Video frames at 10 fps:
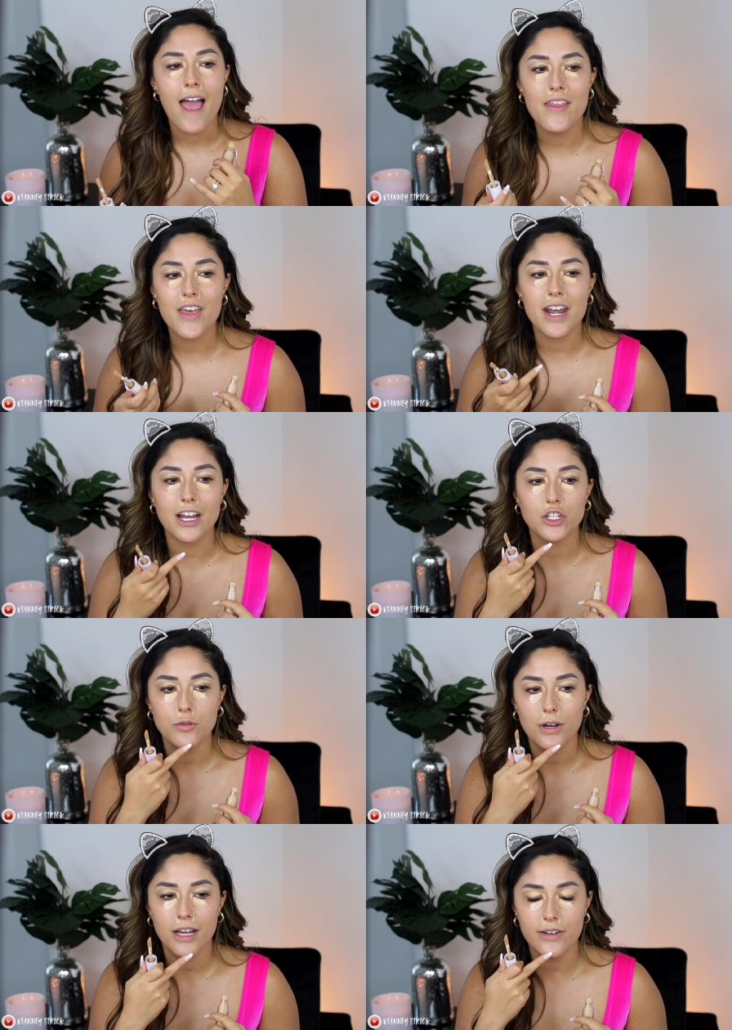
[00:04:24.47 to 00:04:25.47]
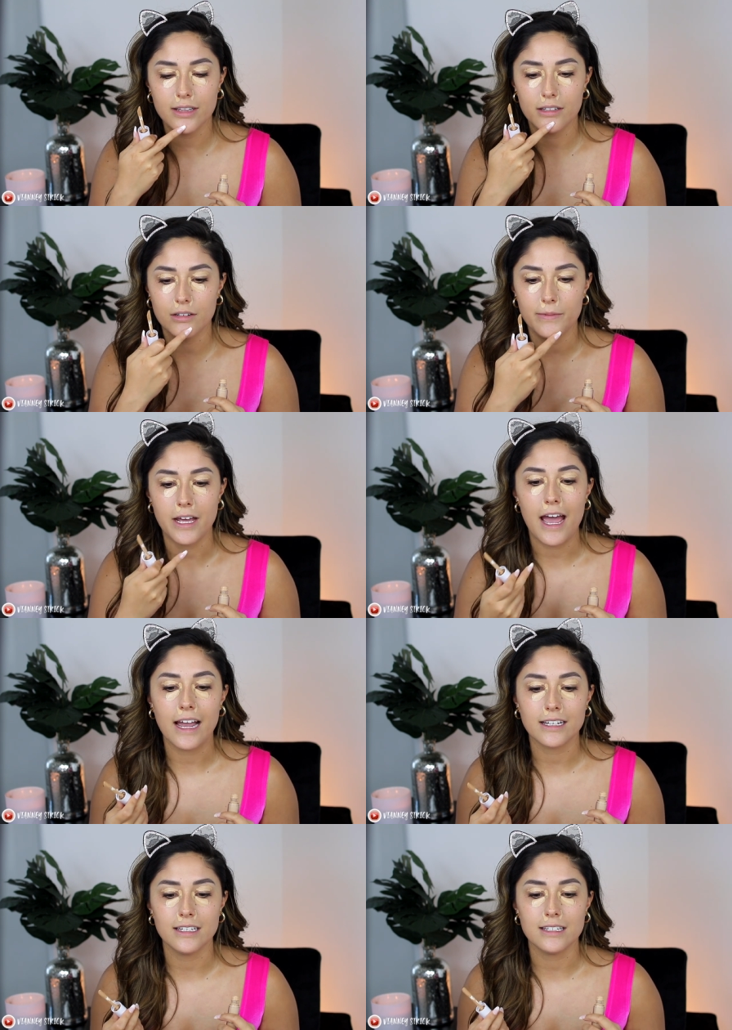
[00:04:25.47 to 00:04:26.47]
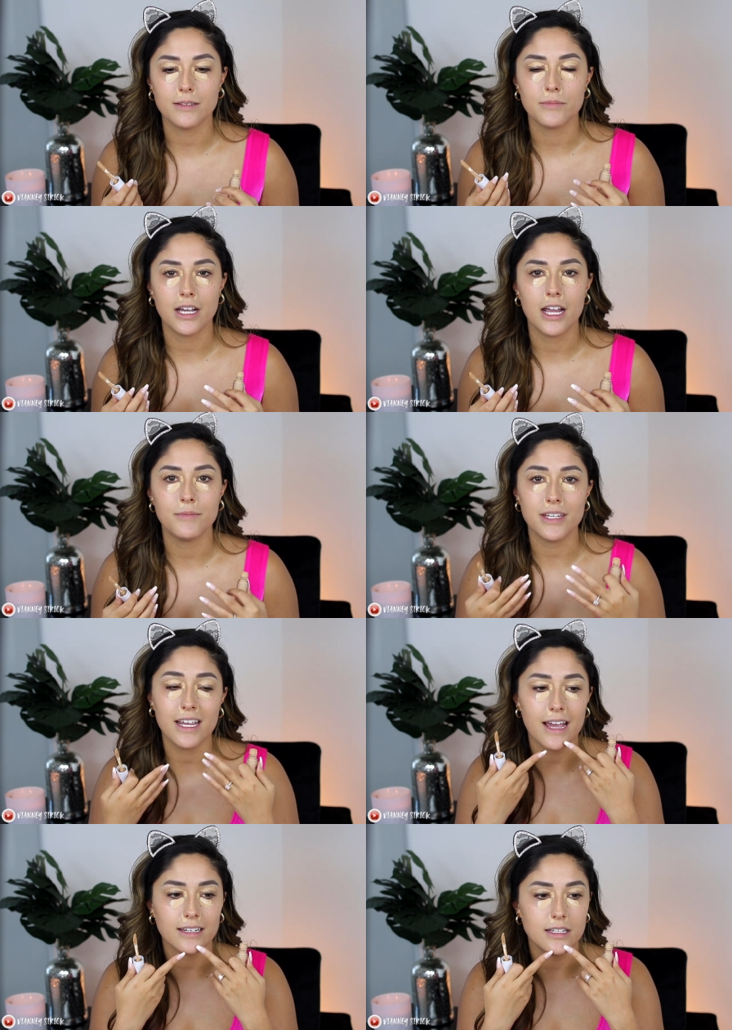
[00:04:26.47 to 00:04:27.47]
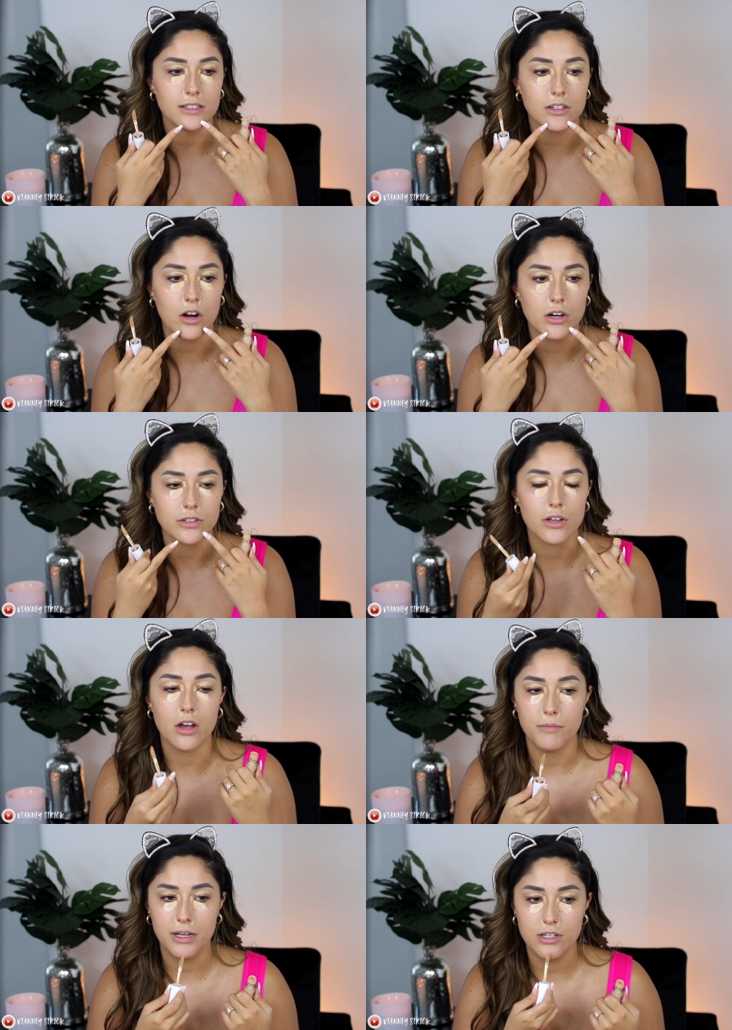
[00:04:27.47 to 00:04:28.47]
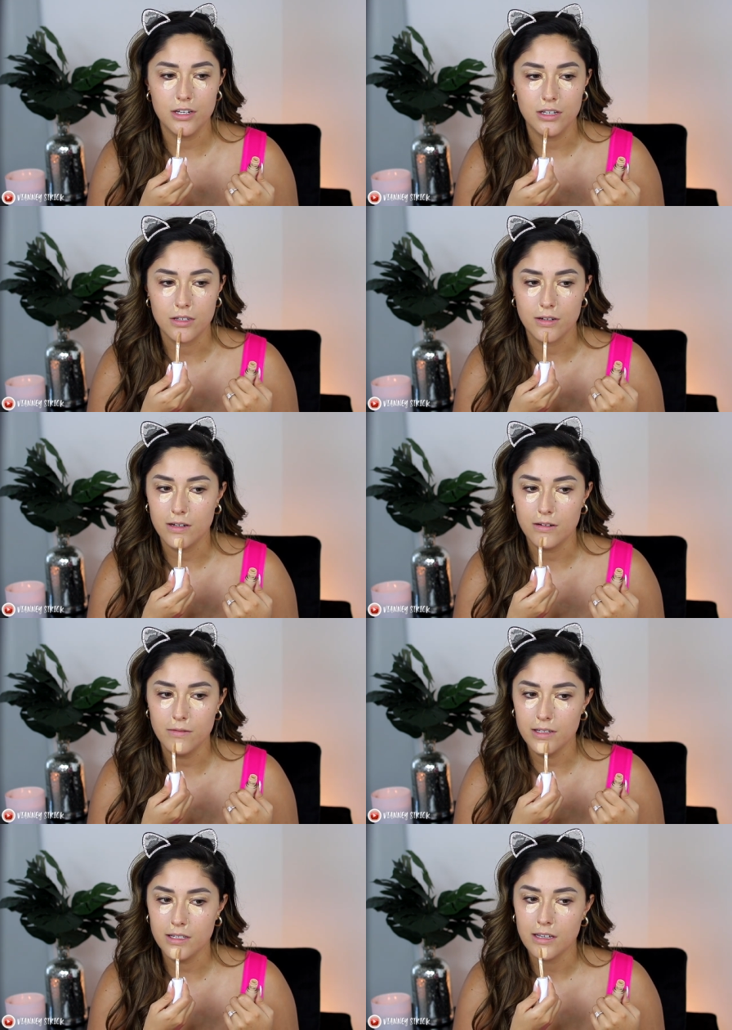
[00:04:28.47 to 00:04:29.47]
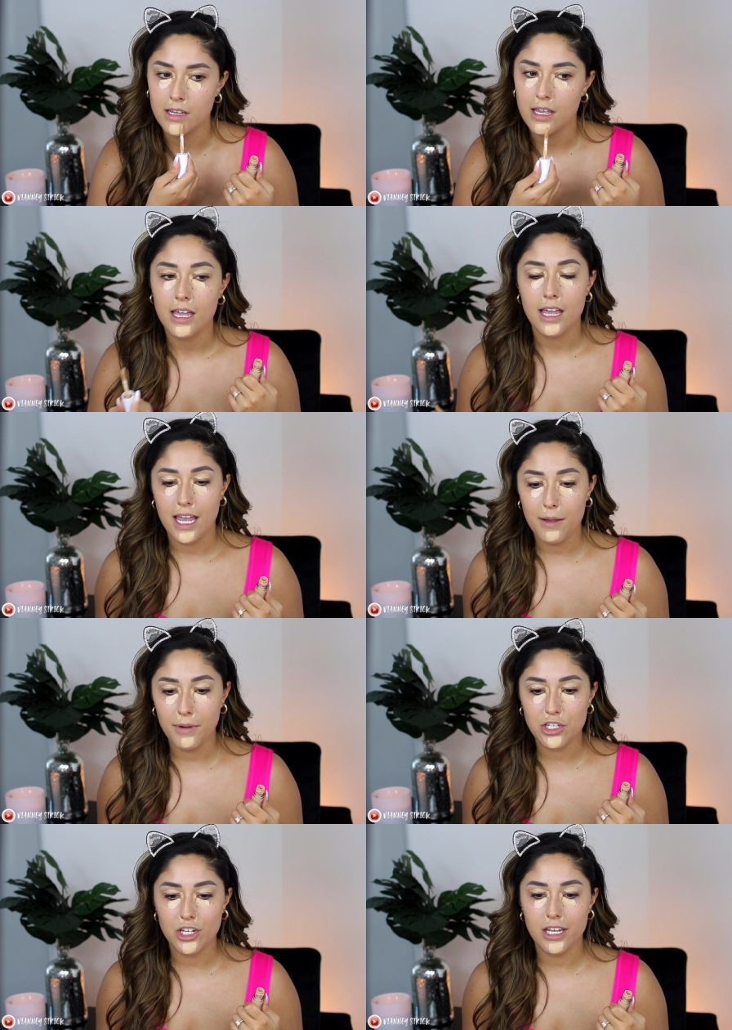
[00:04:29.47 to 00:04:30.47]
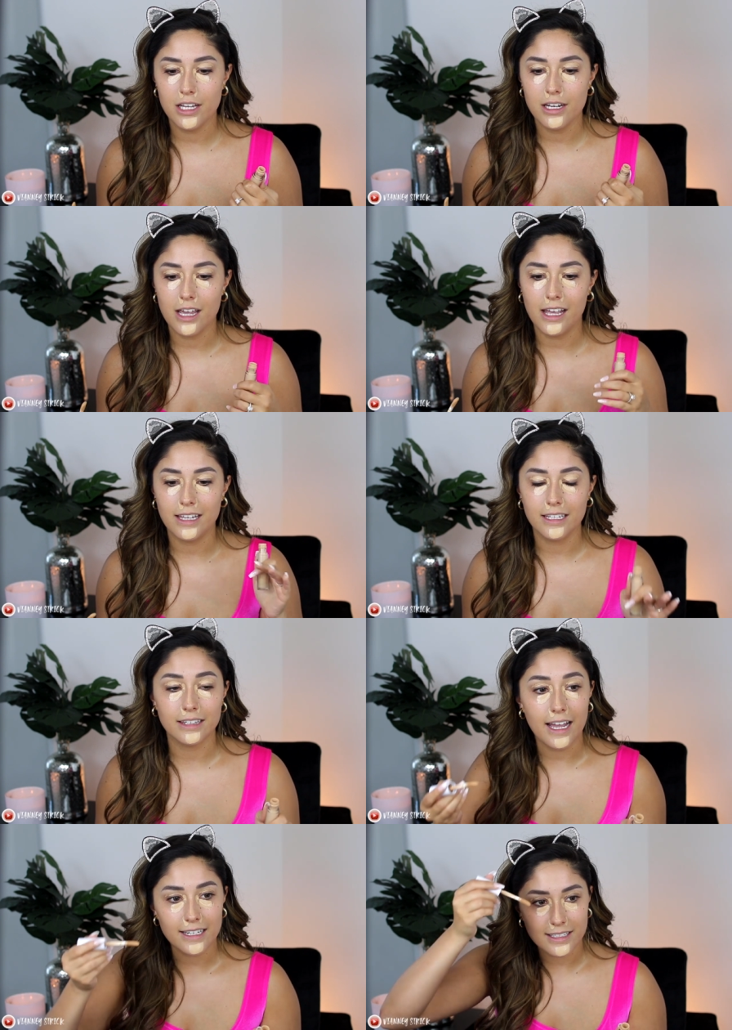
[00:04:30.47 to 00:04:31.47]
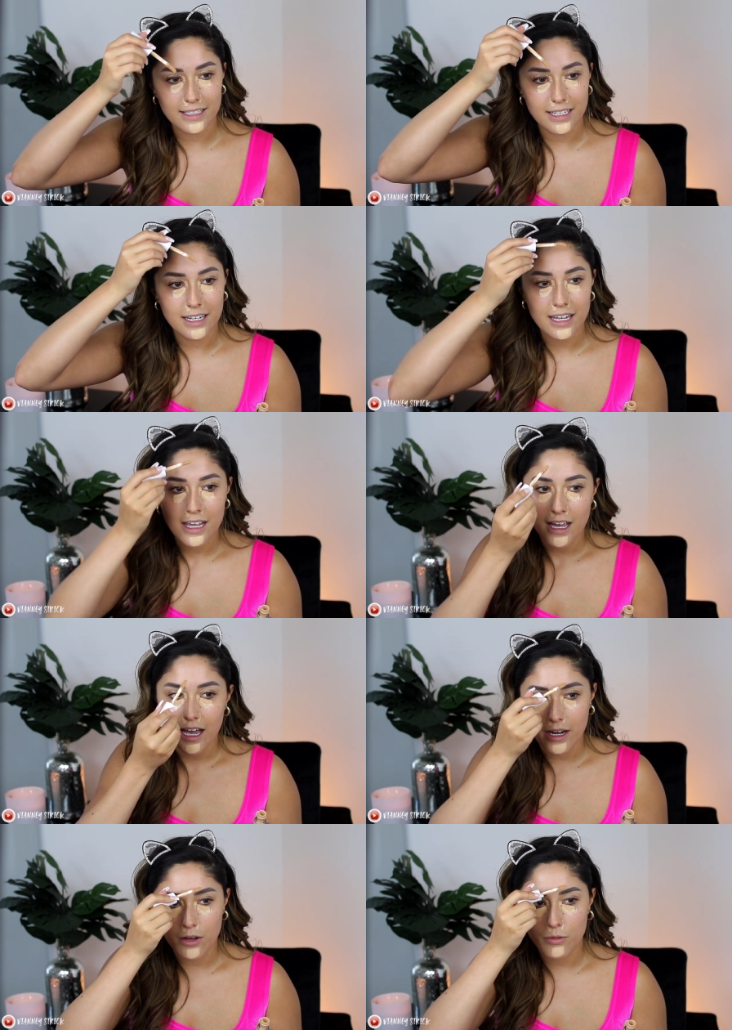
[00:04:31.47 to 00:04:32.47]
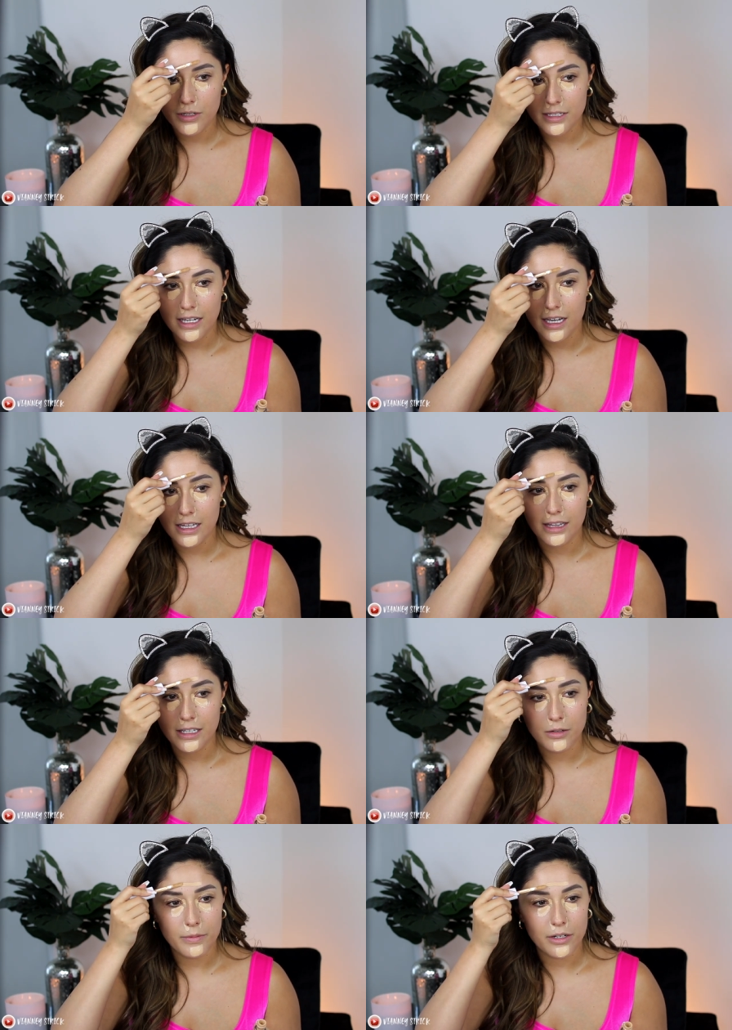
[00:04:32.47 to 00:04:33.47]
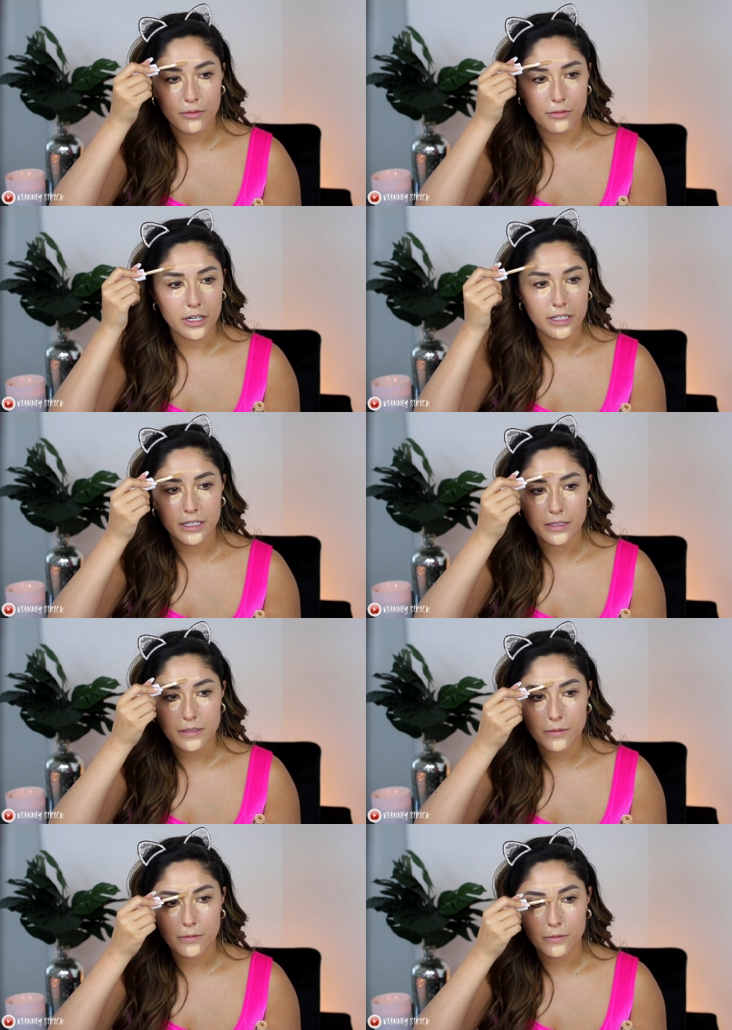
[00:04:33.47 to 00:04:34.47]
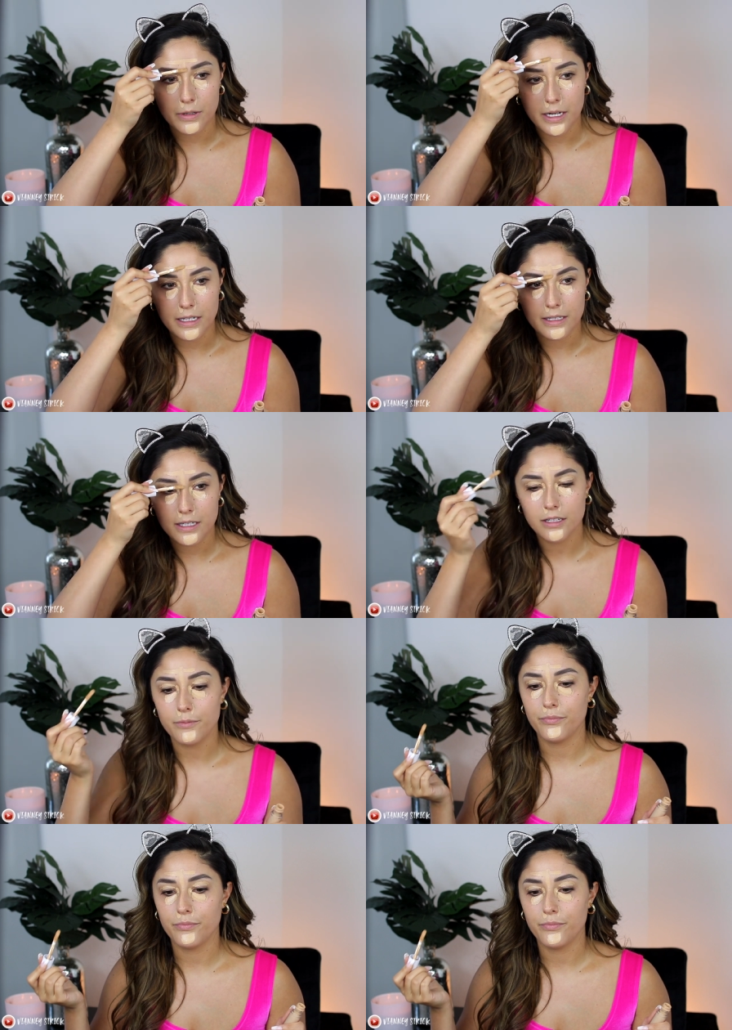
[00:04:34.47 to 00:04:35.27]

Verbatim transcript: And then I do have a little bit of acne sometimes and acne scars on my chin. So I always hit my chin. And then lastly, I always get a little bit of redness right